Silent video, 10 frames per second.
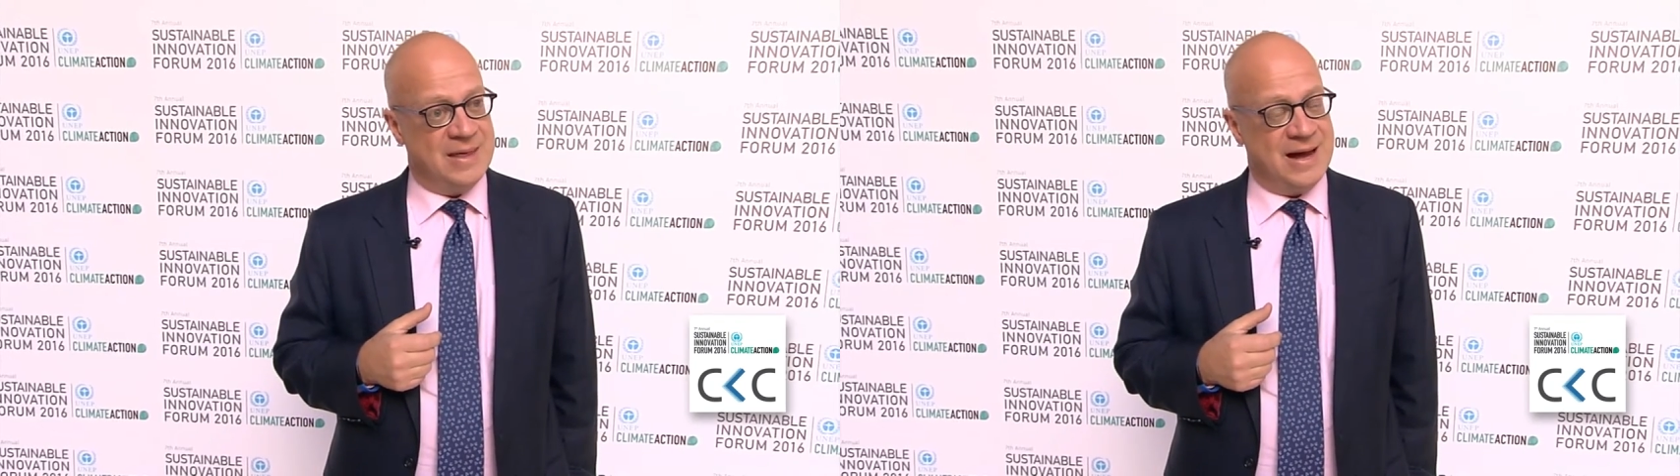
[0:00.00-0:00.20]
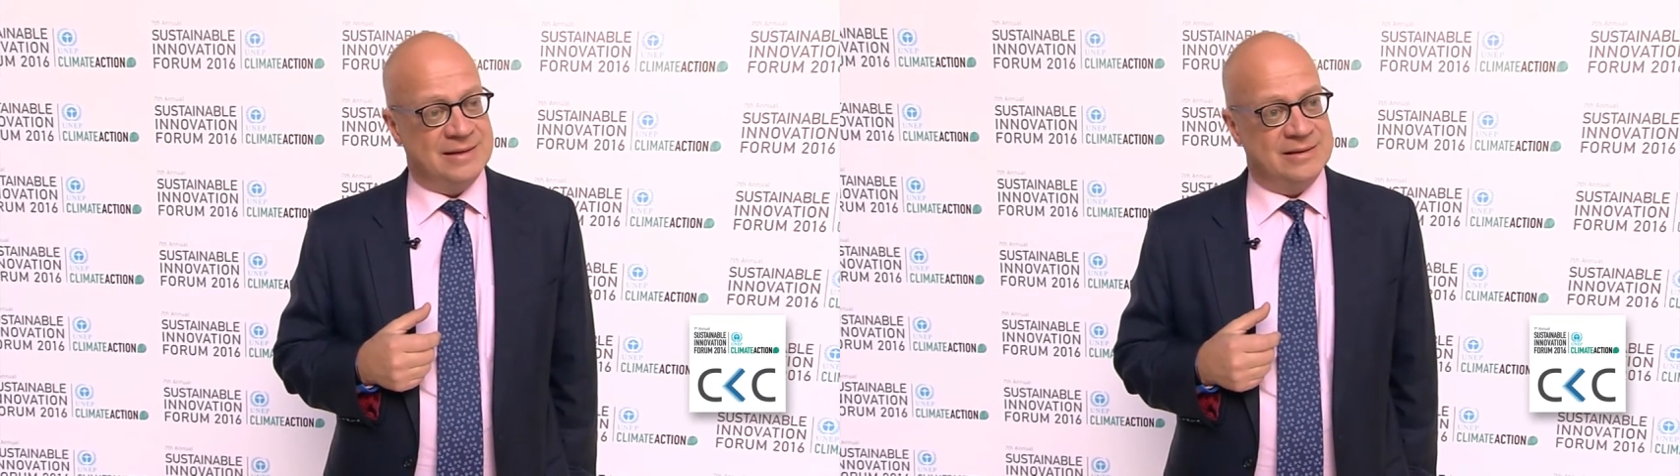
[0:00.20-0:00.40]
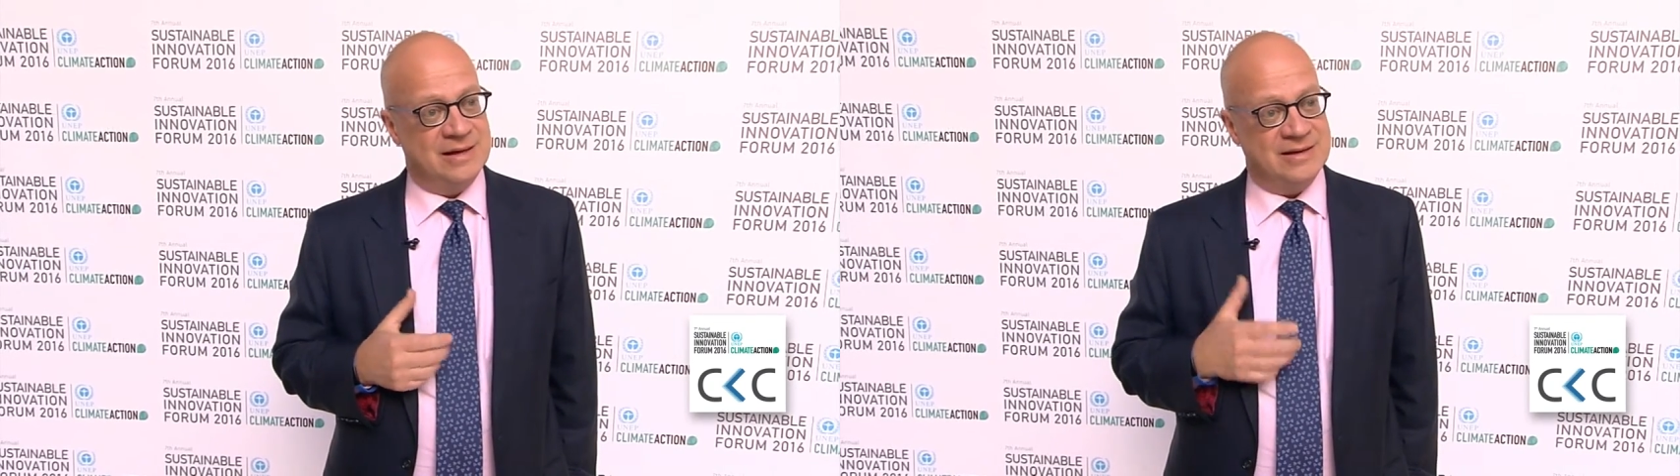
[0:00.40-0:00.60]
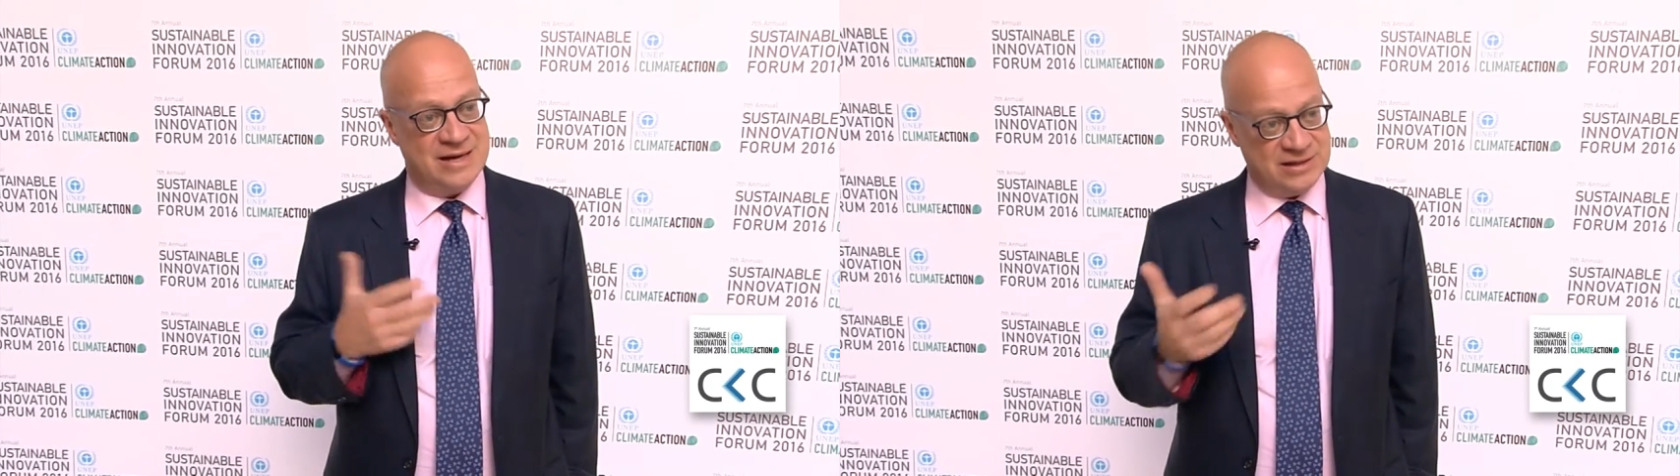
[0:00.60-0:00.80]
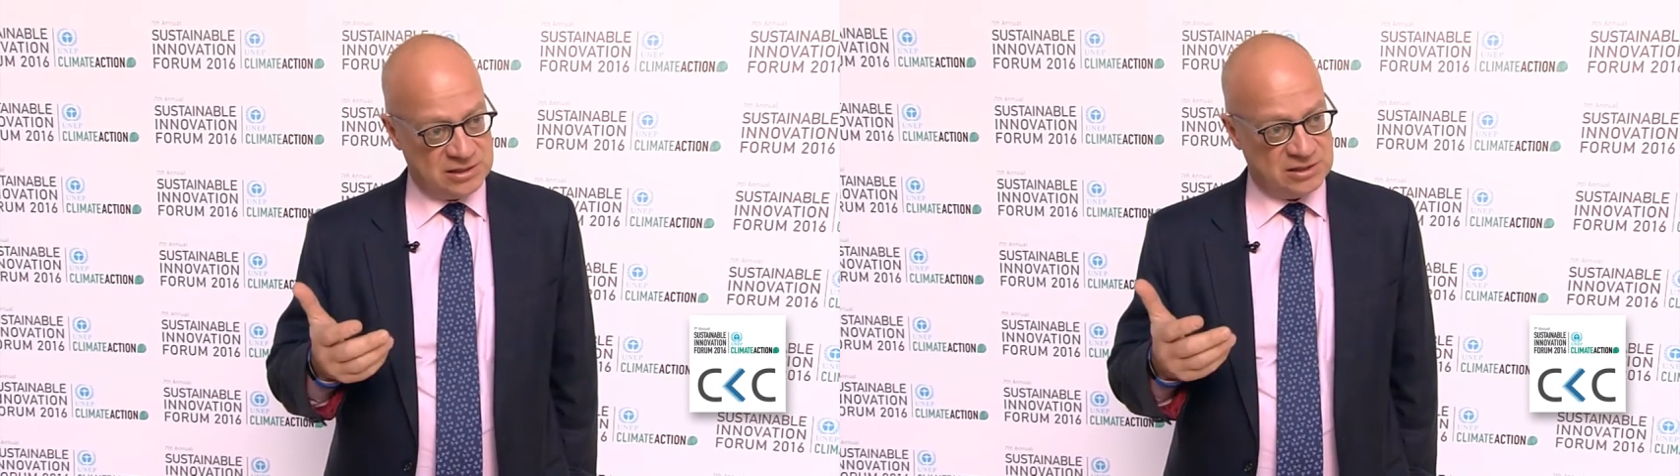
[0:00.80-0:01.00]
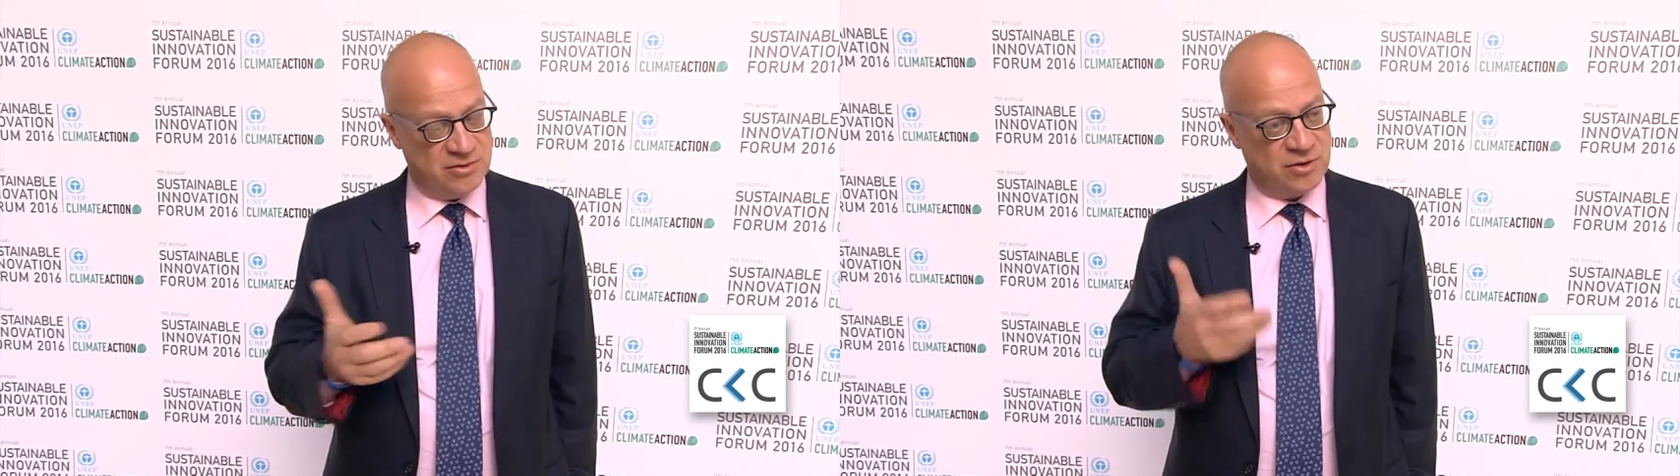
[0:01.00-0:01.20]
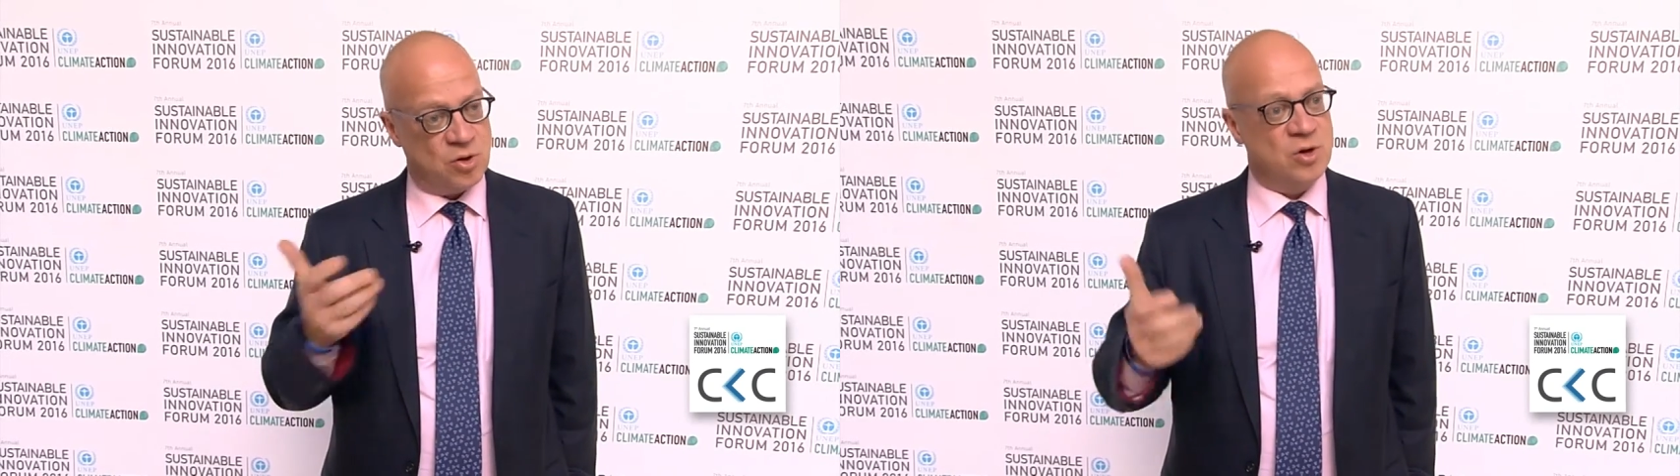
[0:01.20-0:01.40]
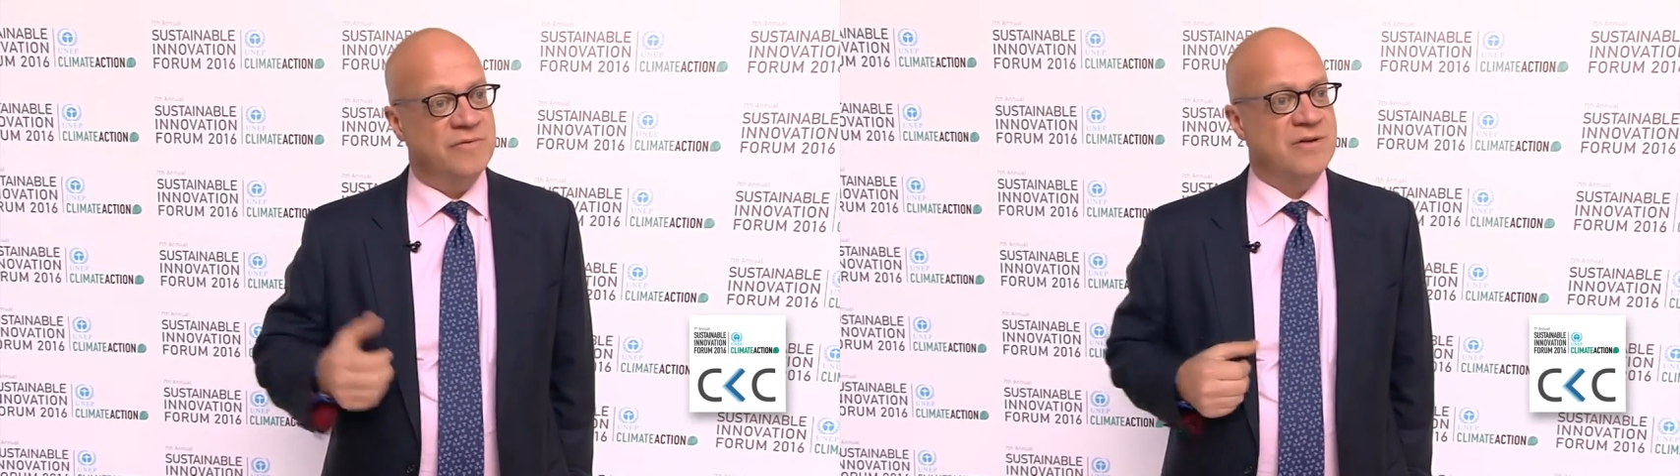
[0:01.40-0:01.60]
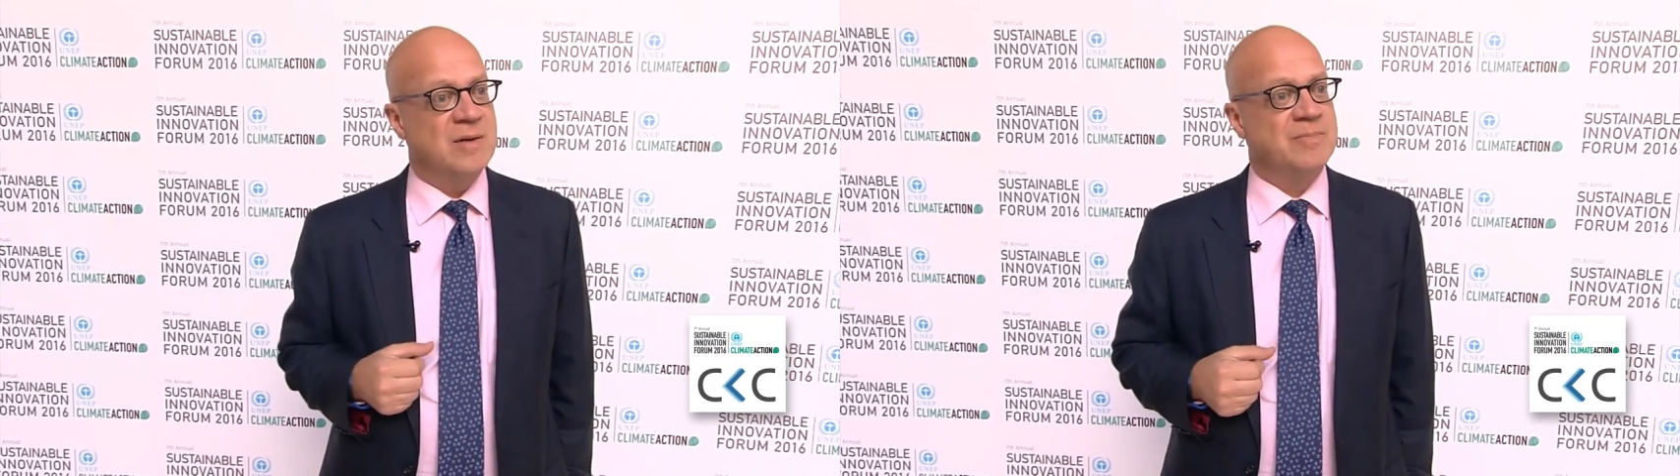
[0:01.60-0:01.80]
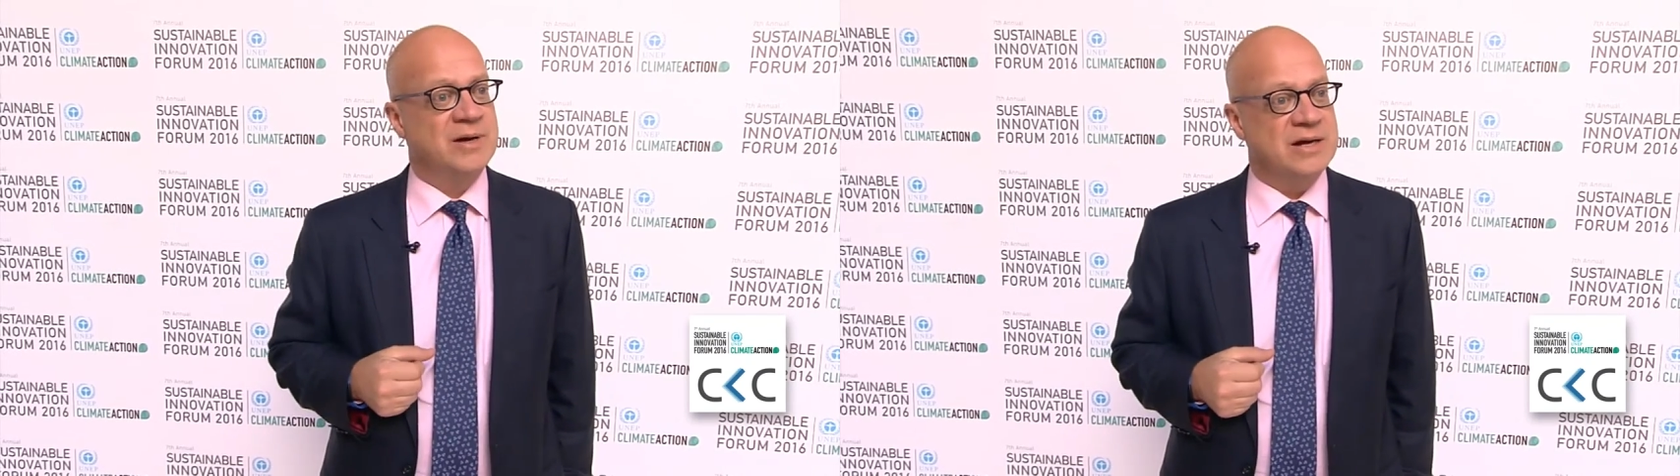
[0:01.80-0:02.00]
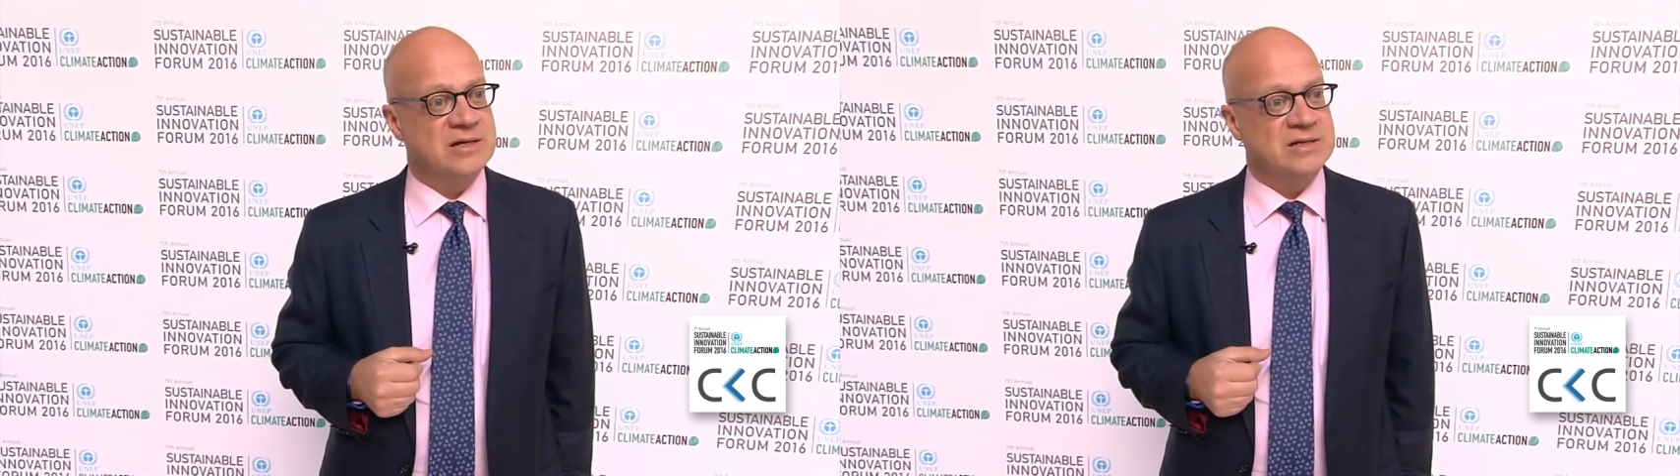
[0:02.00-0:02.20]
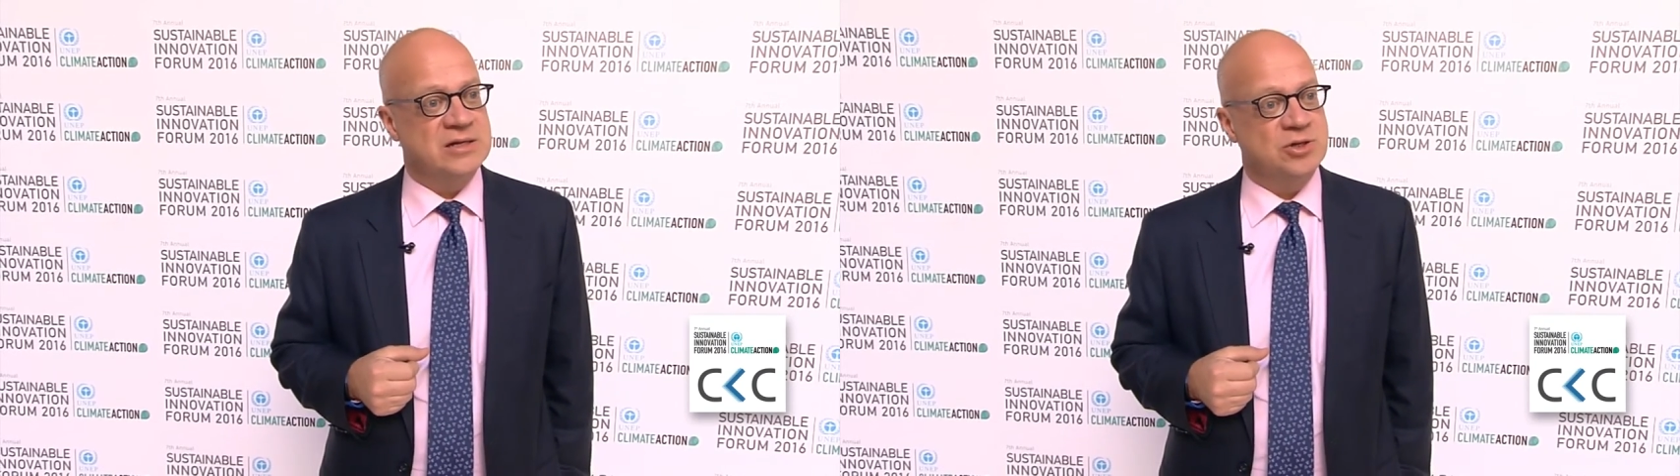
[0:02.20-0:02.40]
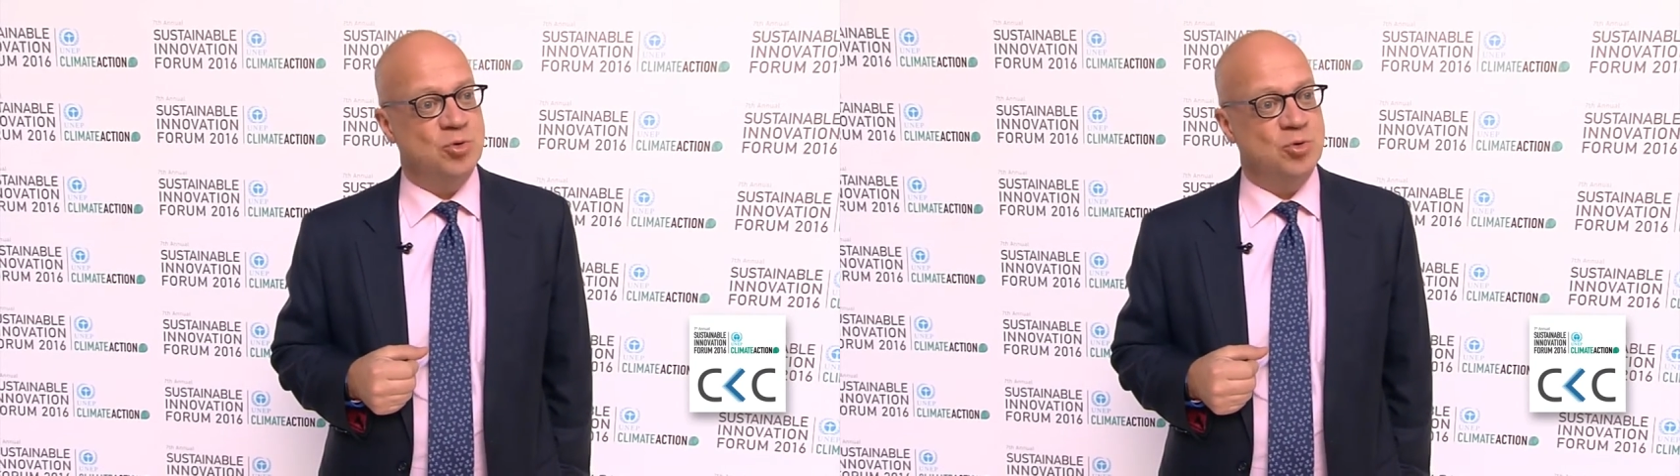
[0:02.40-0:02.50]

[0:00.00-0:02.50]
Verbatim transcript: that yes, the role of companies is